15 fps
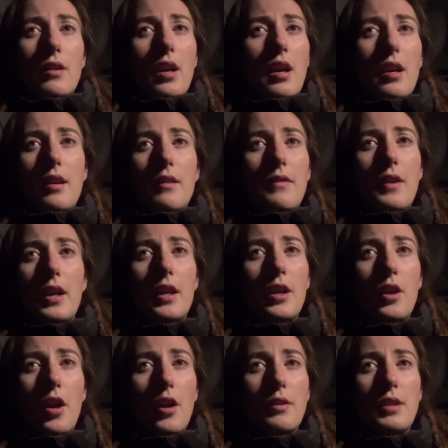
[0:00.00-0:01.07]
kind of, you
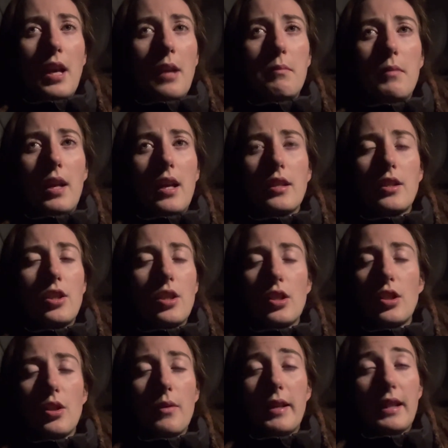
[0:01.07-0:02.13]
know, 10 minutes just
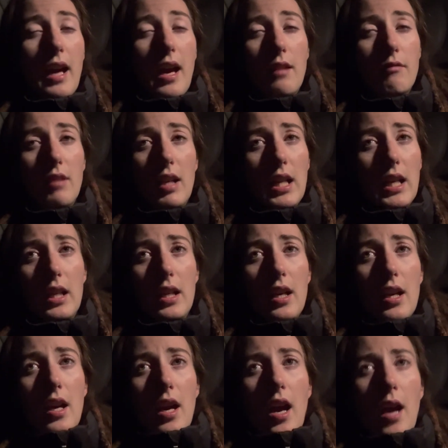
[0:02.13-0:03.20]
doing that really.
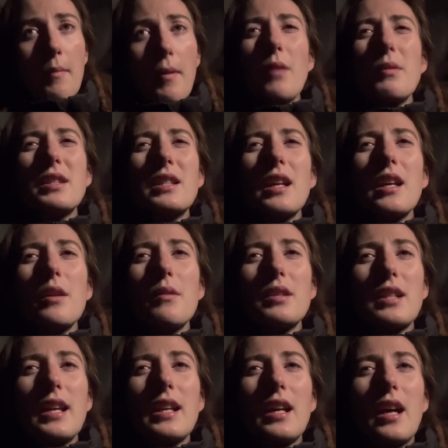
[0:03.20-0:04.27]
I would say I
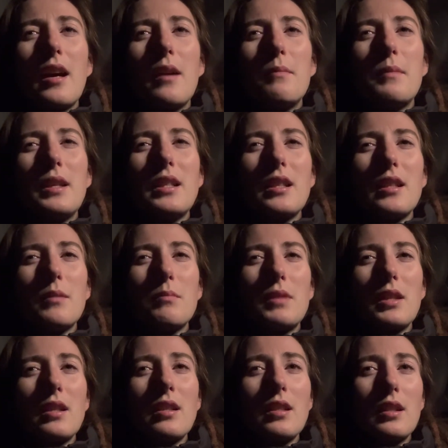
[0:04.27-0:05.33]
was like at a medium
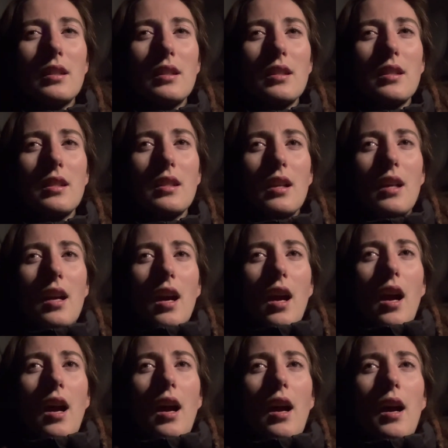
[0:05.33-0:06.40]
distance.
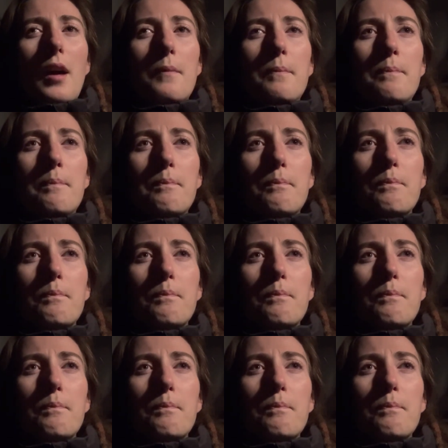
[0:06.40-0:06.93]
Yeah,